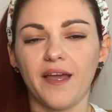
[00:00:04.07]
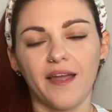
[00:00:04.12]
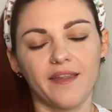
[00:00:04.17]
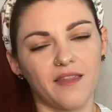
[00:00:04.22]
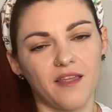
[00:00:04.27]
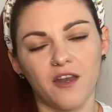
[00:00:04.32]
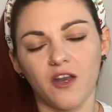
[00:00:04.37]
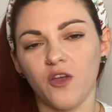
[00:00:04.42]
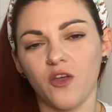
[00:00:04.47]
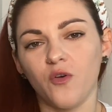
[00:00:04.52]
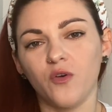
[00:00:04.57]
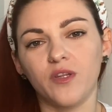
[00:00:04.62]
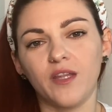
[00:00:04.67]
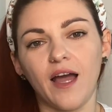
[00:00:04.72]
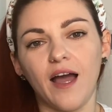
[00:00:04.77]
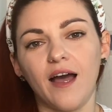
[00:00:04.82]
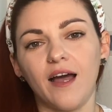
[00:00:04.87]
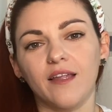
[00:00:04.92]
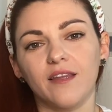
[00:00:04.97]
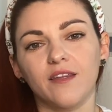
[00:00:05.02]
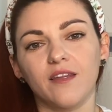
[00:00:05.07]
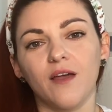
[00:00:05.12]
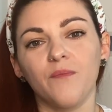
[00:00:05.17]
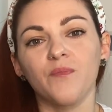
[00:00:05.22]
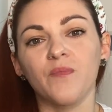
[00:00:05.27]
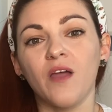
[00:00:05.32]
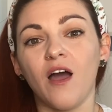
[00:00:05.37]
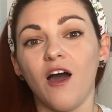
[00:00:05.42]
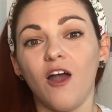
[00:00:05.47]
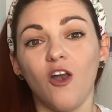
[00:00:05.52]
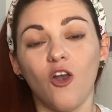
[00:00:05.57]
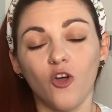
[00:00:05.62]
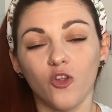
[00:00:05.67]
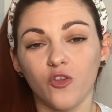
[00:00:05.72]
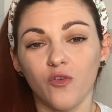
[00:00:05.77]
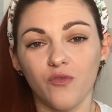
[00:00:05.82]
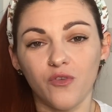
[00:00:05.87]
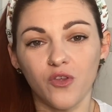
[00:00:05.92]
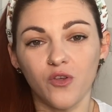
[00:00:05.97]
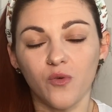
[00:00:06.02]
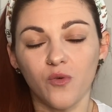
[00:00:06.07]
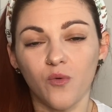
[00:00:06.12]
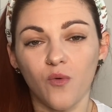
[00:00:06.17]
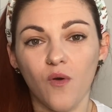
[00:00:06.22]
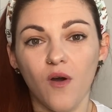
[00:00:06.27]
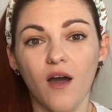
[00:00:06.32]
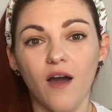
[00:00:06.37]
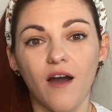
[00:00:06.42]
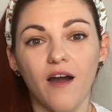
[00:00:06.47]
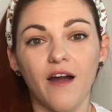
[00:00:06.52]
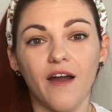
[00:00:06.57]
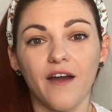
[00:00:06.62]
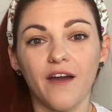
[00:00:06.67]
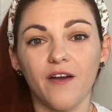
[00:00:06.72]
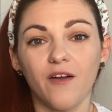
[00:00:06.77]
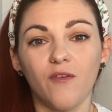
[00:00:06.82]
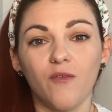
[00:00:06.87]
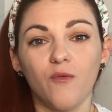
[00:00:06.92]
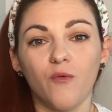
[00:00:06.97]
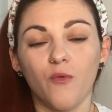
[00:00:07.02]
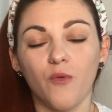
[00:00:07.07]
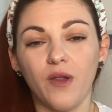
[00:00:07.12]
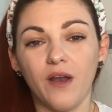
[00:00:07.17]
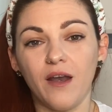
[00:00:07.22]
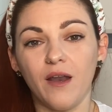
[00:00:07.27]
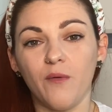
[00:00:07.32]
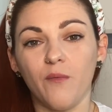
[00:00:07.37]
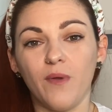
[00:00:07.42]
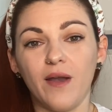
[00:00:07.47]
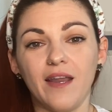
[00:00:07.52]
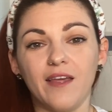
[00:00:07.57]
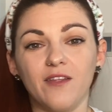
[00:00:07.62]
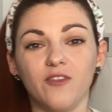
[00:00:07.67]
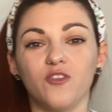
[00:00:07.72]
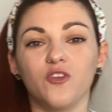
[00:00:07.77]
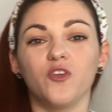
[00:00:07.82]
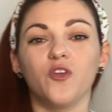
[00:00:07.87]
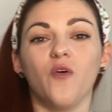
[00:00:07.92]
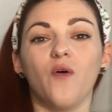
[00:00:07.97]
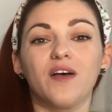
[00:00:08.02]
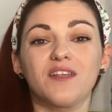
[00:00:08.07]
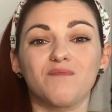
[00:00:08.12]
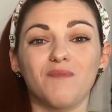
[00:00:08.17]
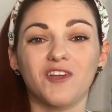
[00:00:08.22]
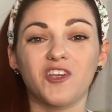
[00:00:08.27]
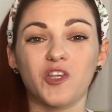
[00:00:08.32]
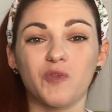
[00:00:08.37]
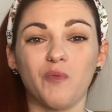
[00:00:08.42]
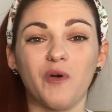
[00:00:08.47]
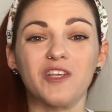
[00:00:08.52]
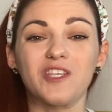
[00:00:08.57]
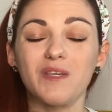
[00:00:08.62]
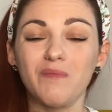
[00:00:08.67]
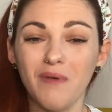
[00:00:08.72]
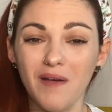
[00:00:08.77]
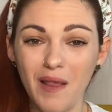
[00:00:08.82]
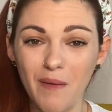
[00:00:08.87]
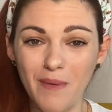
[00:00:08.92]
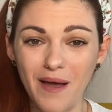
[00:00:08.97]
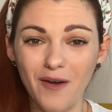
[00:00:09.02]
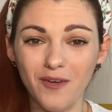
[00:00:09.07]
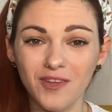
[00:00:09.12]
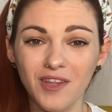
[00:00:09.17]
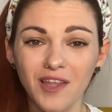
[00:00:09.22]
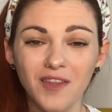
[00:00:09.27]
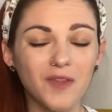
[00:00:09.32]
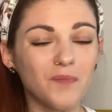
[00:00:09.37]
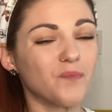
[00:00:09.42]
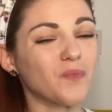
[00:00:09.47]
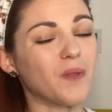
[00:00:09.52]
as I know that a lot of you are really willing to know as much as possible about it.